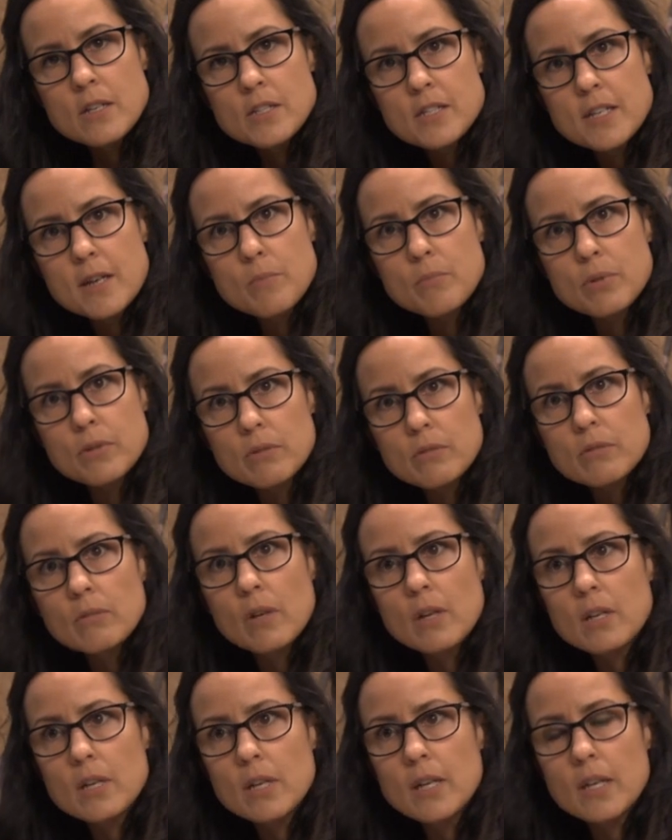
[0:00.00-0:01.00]
dip
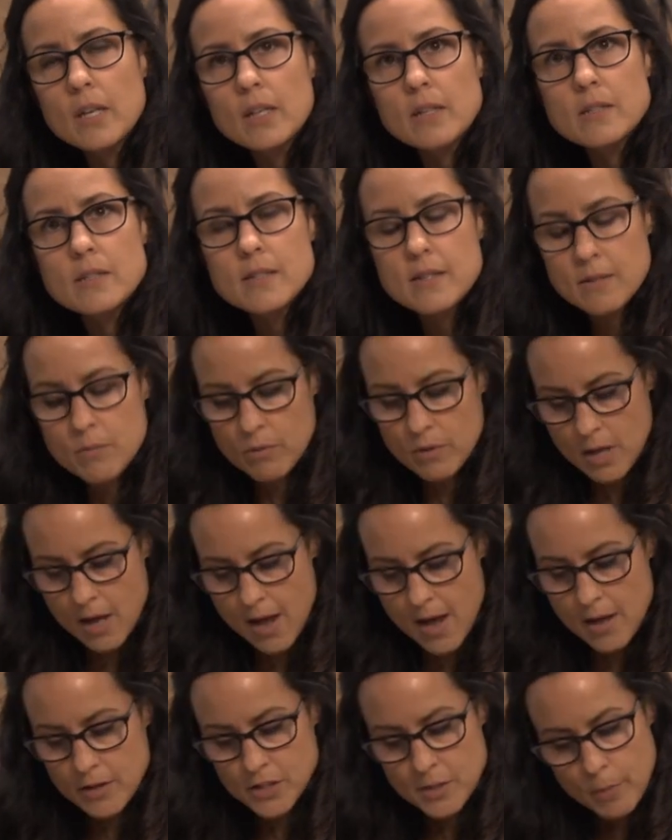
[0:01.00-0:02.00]
a
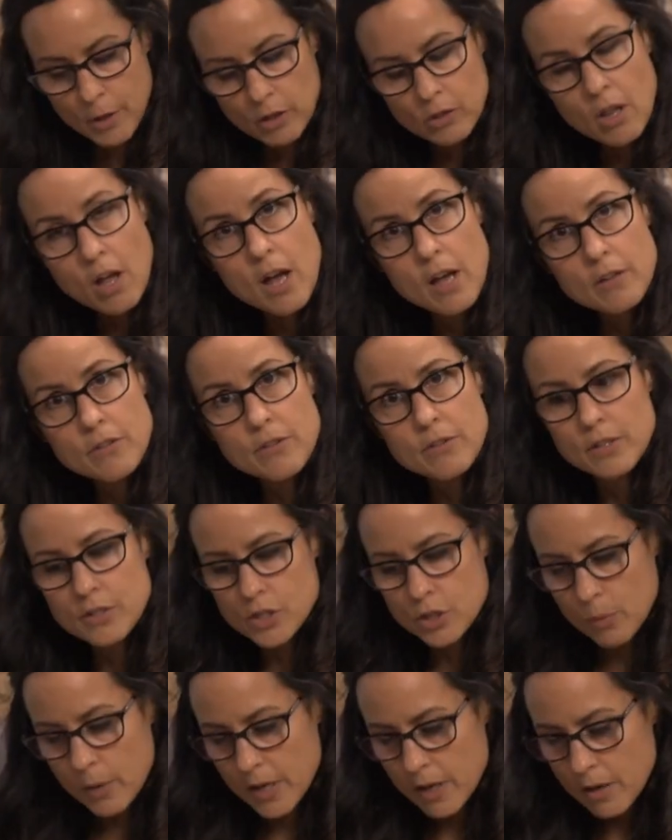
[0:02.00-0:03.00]
cloth onto